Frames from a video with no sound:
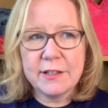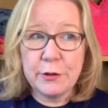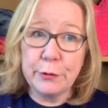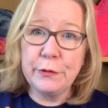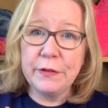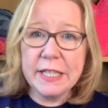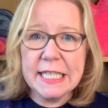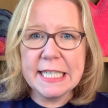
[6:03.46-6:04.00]
you're
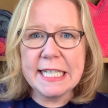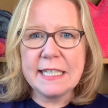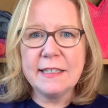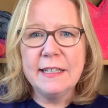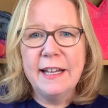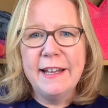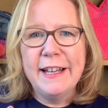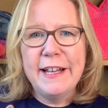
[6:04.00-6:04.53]
feeling
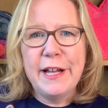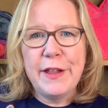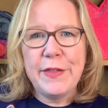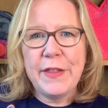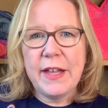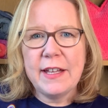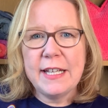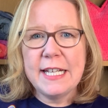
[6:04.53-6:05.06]

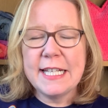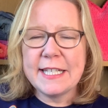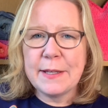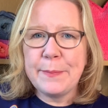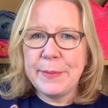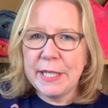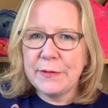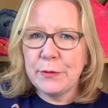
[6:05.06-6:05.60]
that it's a
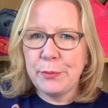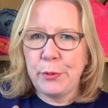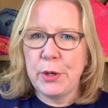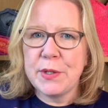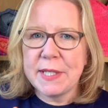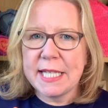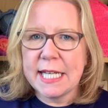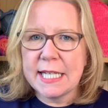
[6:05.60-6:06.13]
bit of a
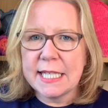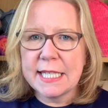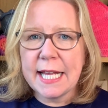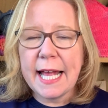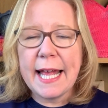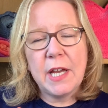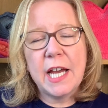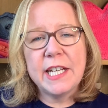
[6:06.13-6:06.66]
process,
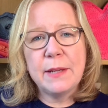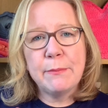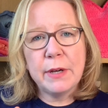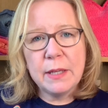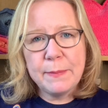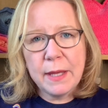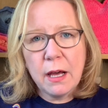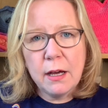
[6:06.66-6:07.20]
and it
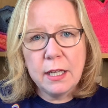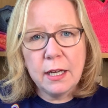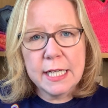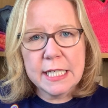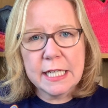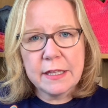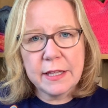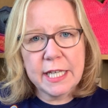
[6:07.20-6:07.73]
might be
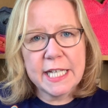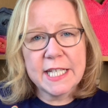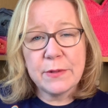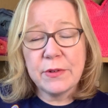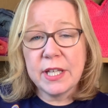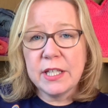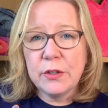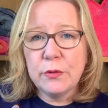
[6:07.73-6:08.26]
highlighting things
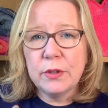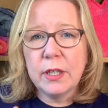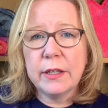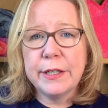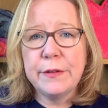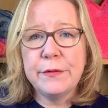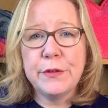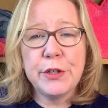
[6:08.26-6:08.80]
within your
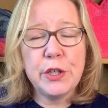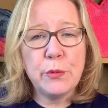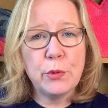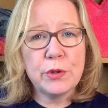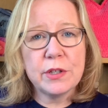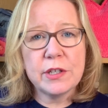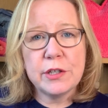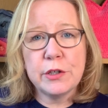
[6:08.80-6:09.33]
life that you
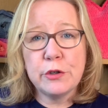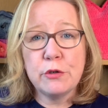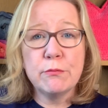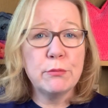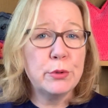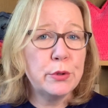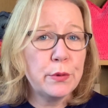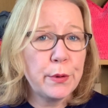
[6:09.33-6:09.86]
want to do
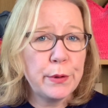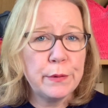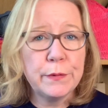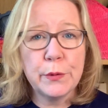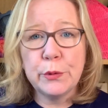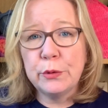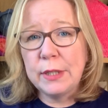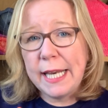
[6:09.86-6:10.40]
more of
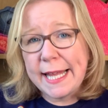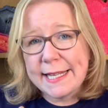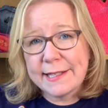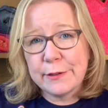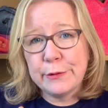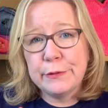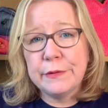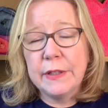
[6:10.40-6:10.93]
or less
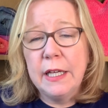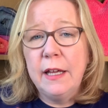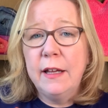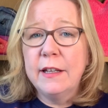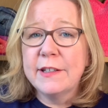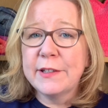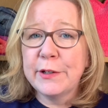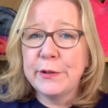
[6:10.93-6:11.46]
of.
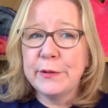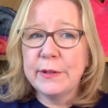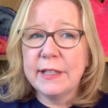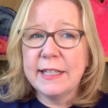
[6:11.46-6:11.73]
So